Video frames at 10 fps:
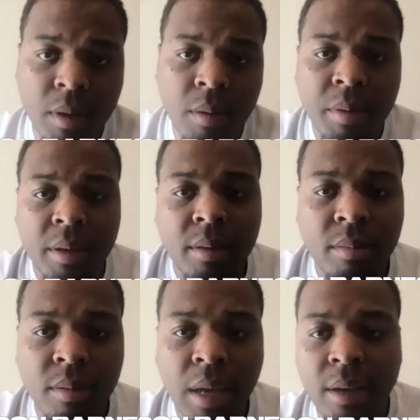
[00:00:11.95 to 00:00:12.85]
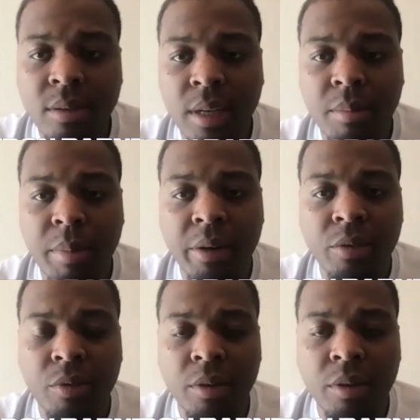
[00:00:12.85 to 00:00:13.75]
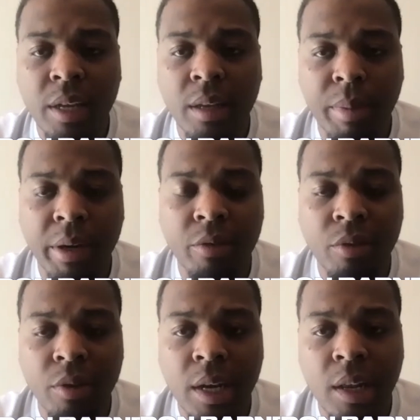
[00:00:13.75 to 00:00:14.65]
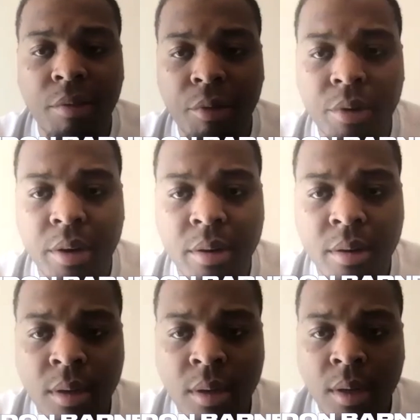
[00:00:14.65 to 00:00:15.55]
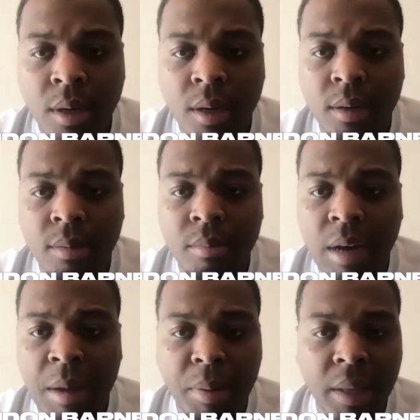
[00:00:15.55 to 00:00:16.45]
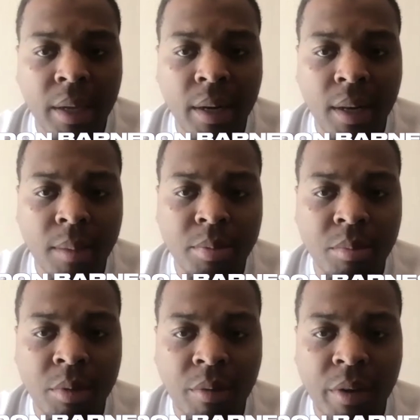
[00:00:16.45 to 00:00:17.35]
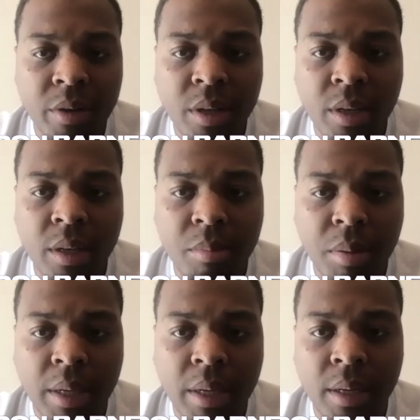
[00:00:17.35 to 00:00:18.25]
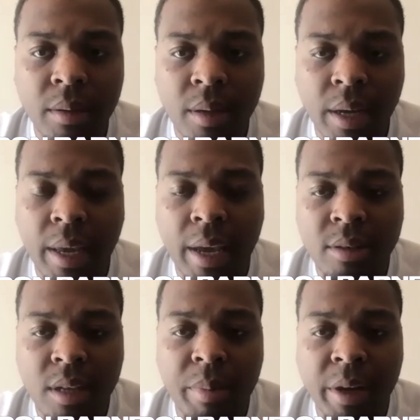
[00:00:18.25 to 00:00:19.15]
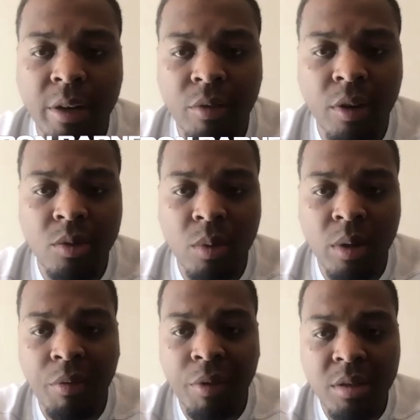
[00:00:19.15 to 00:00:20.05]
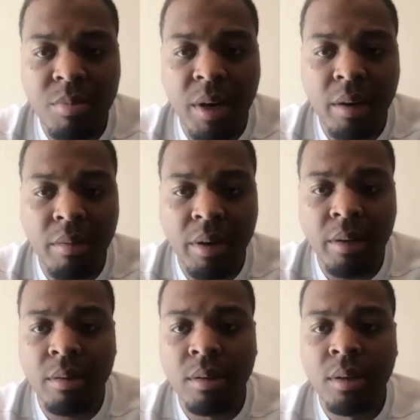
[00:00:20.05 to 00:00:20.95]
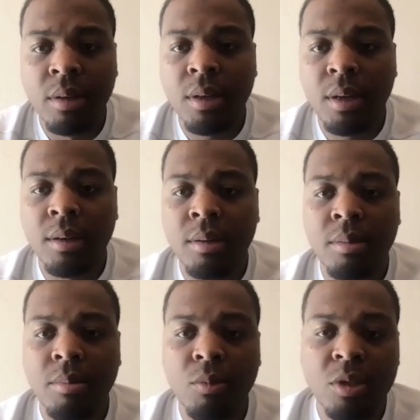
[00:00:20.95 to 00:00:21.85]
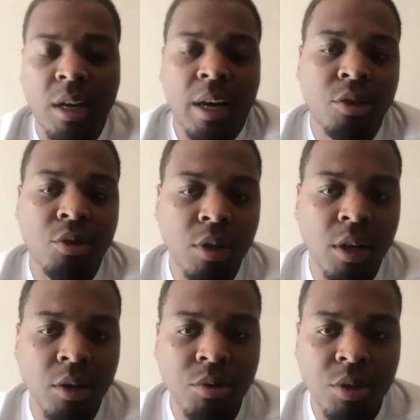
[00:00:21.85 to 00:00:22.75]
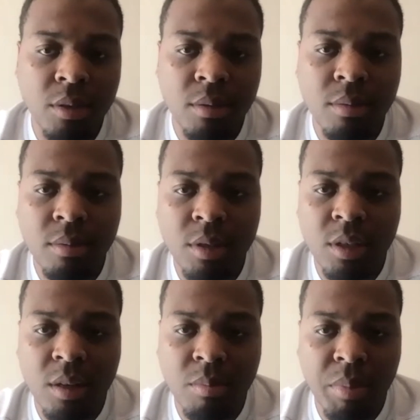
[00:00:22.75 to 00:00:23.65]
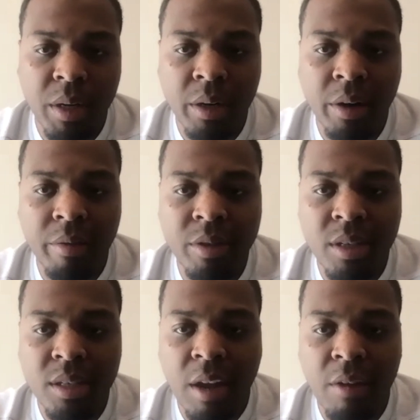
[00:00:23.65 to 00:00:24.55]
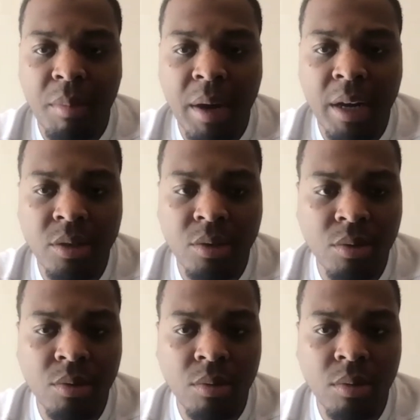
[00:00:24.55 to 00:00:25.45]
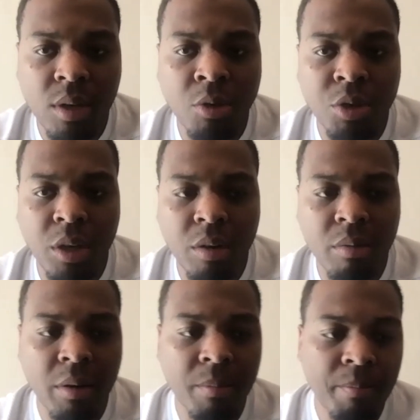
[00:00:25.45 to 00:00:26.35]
I'm at Cal State Bakersfield in Bakersfield, California. I played at Lipscomb University and played at Cal State Bakersfield as well to finish my career. Was a high school coach and just been here ever since after my high school coaching career.